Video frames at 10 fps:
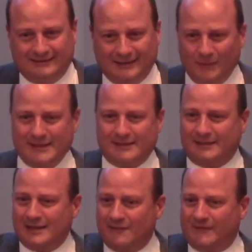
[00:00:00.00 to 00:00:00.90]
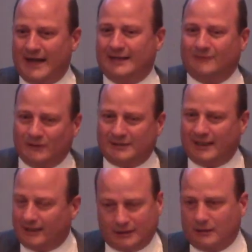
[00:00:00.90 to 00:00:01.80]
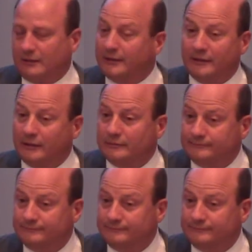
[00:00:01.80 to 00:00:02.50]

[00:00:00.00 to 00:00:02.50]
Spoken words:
Nobody's going to stop fighting if we say that's all they do.